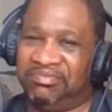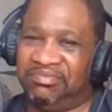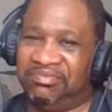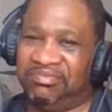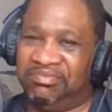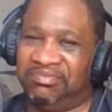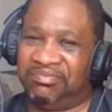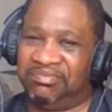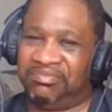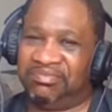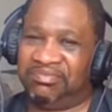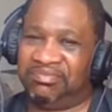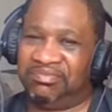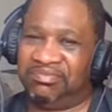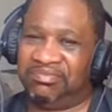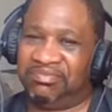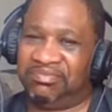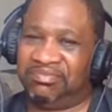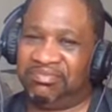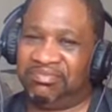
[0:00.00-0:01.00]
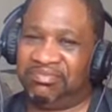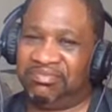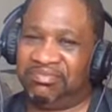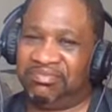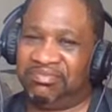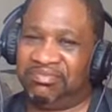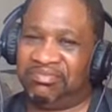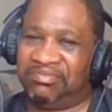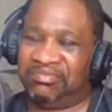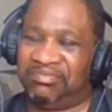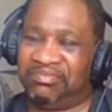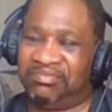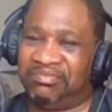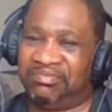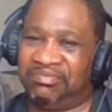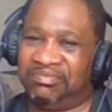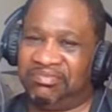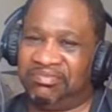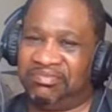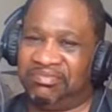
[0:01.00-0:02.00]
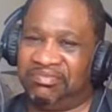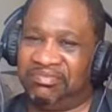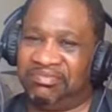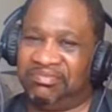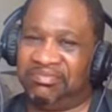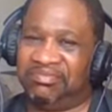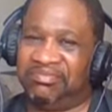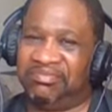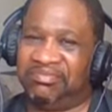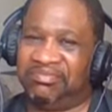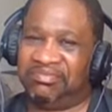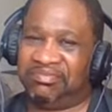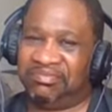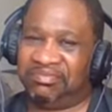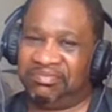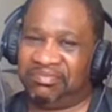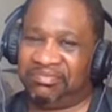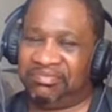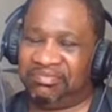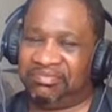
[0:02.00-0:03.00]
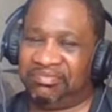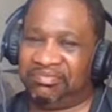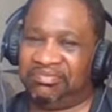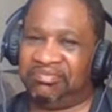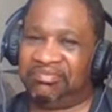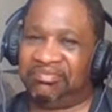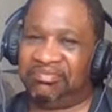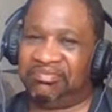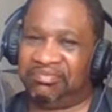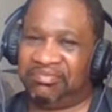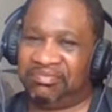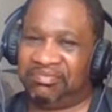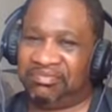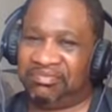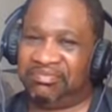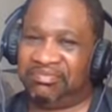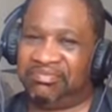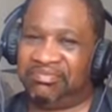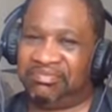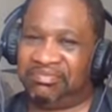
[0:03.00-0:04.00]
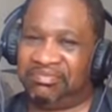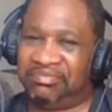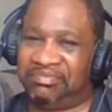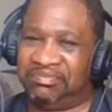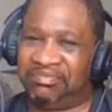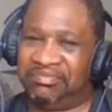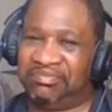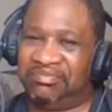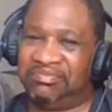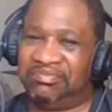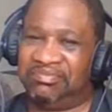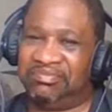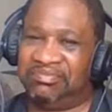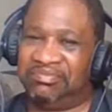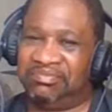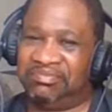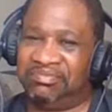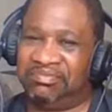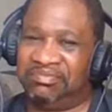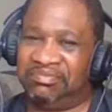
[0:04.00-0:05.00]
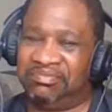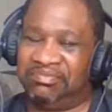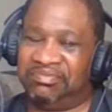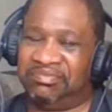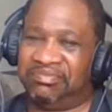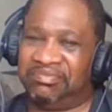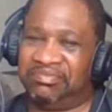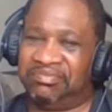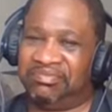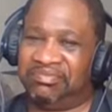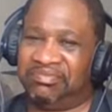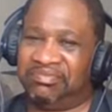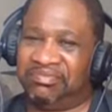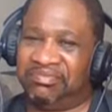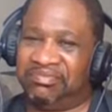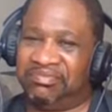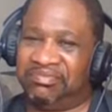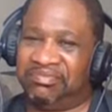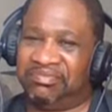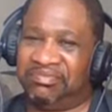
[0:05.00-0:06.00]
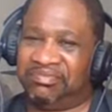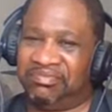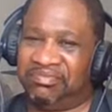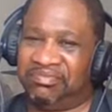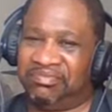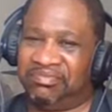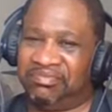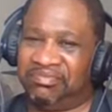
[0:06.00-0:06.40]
No words are spoken by the person on screen.